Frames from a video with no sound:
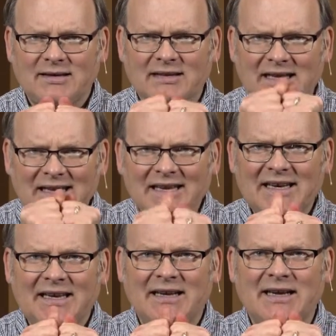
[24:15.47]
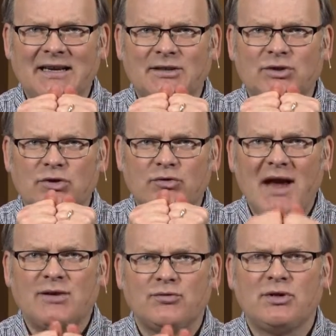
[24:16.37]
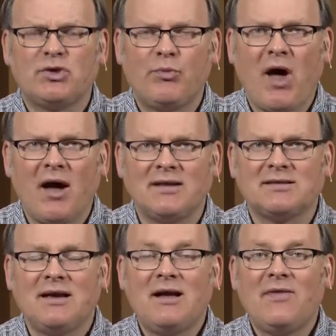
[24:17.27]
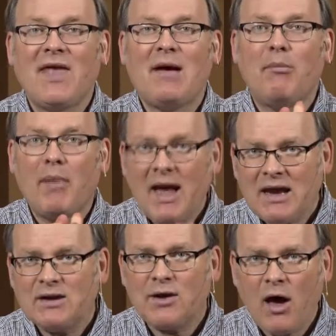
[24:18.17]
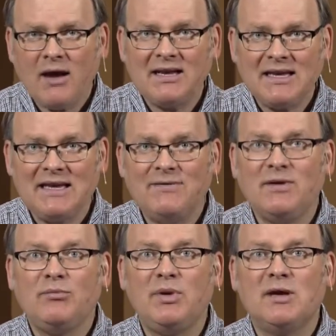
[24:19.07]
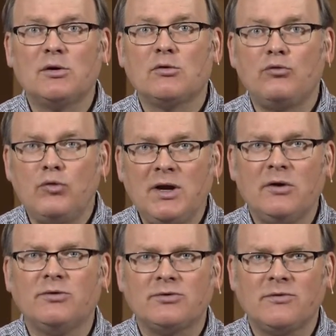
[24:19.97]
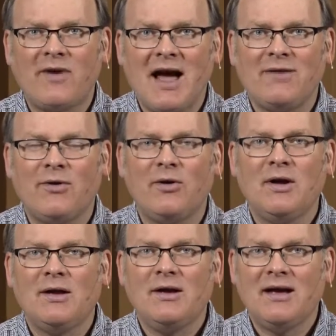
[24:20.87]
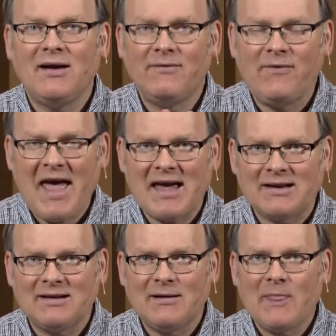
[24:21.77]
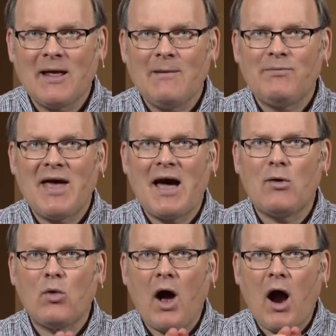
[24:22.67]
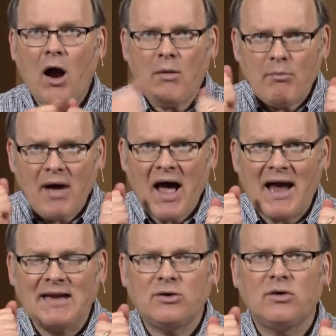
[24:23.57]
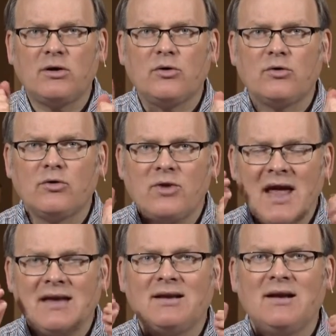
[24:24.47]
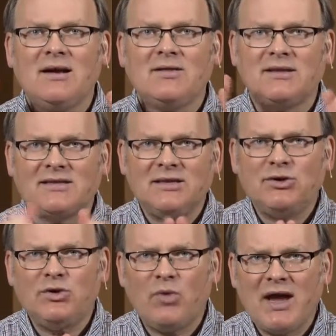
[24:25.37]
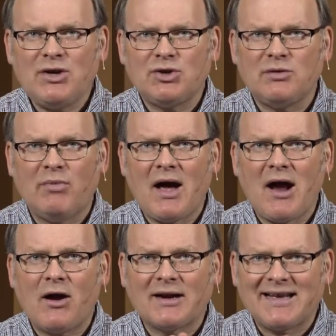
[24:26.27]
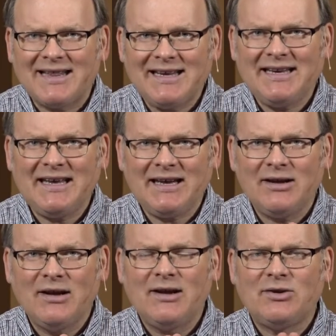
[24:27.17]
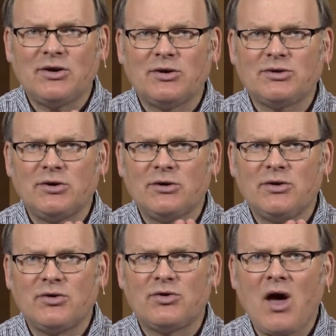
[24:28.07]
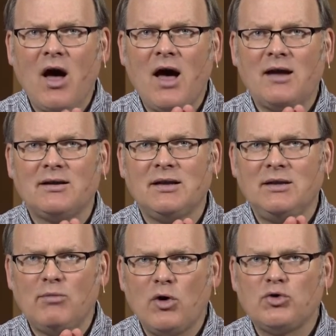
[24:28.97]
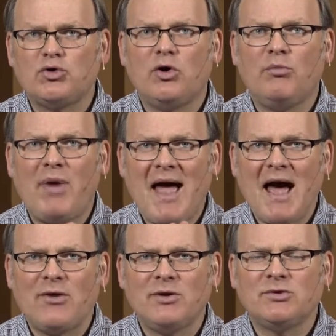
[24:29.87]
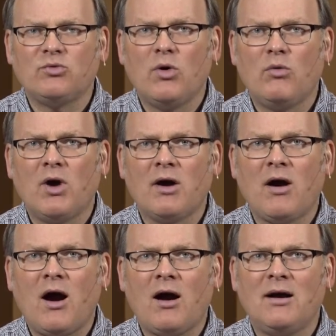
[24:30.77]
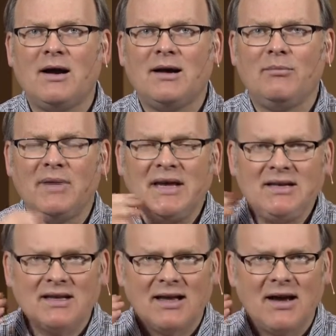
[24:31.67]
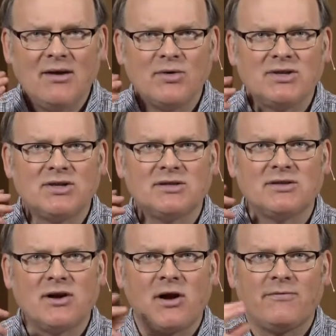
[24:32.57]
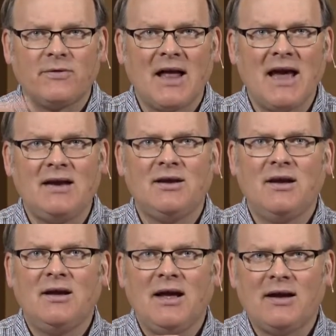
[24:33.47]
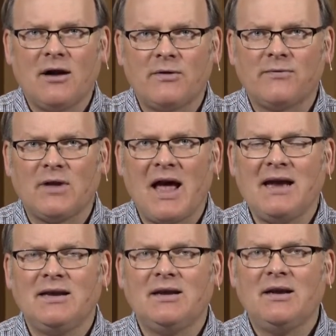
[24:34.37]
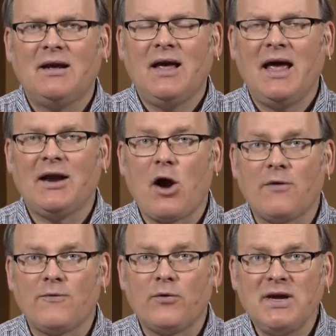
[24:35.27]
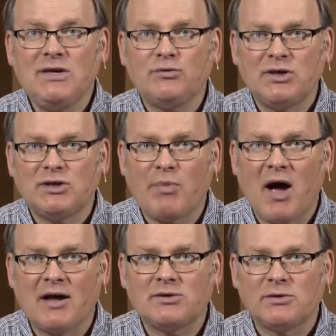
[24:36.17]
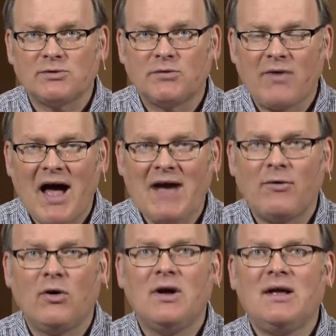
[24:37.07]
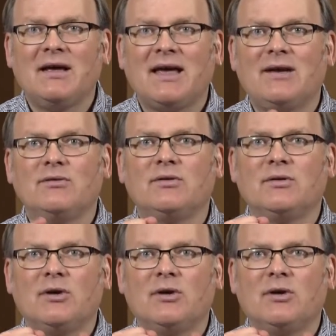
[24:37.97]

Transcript: clinging in a stress response that might not even be a real survival event, that our mind can create the situation by our clinging to a certain thought, emotional patterns, where our amygdala, which is our flight and our freeze response or survival, can